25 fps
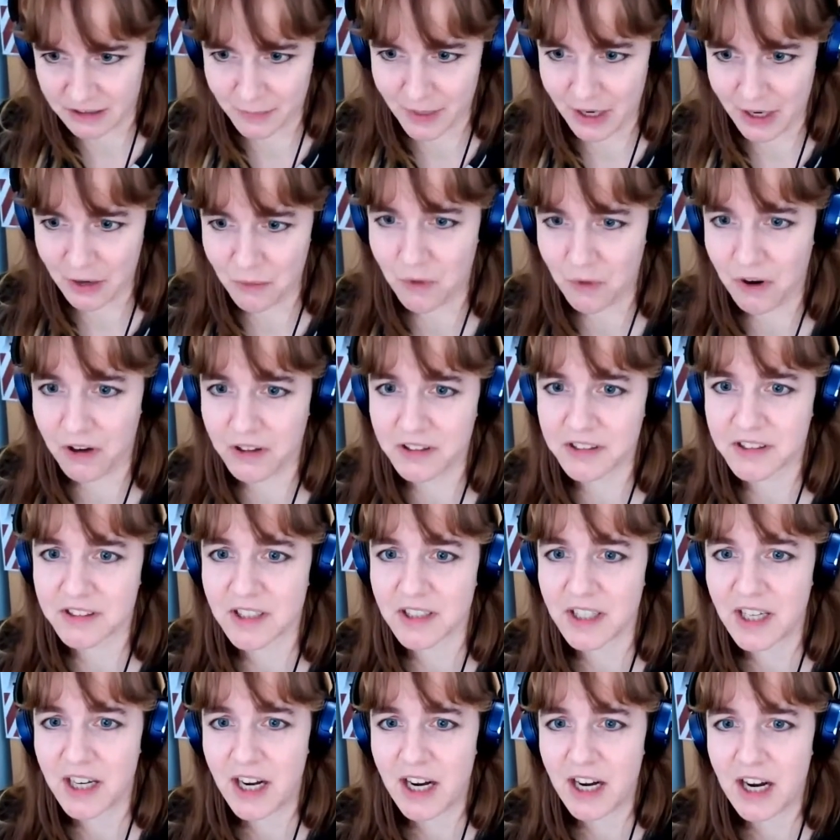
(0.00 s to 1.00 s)
about
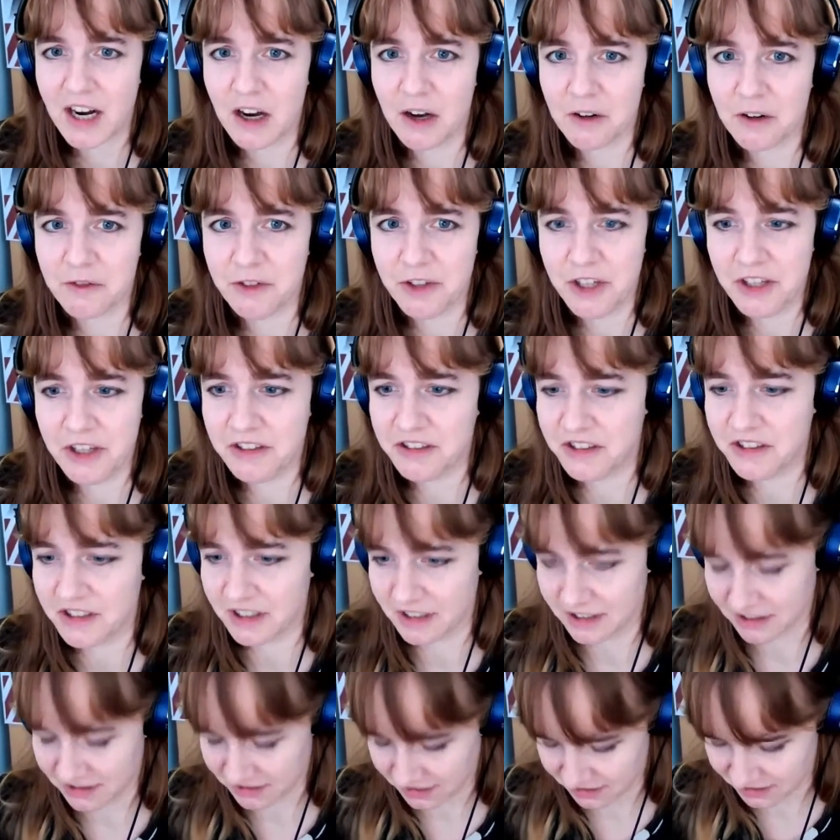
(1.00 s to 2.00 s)
what a
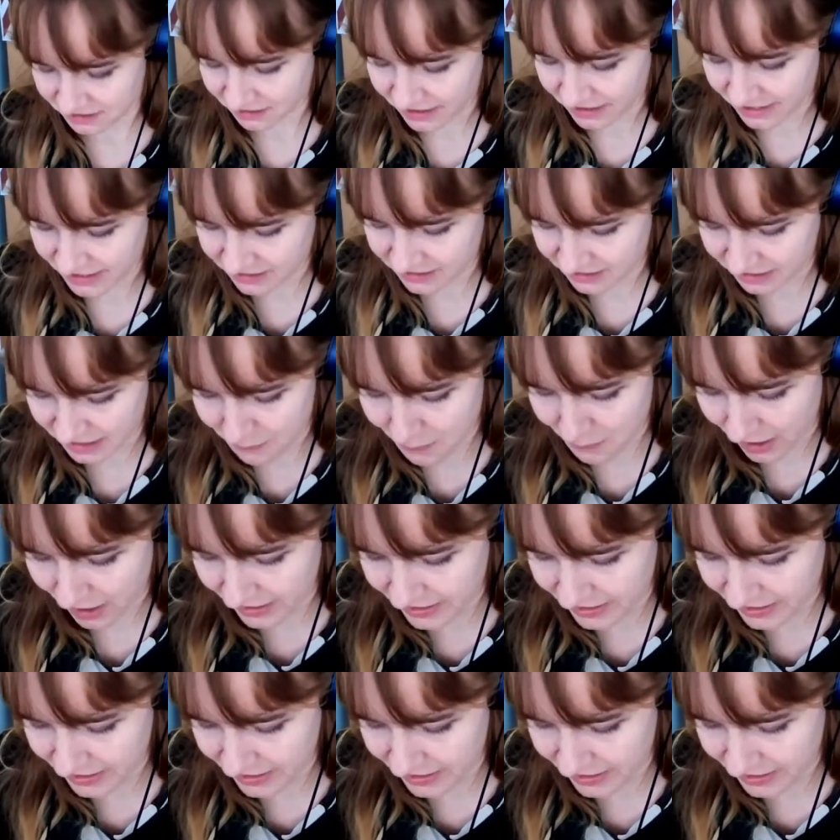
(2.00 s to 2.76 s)
future society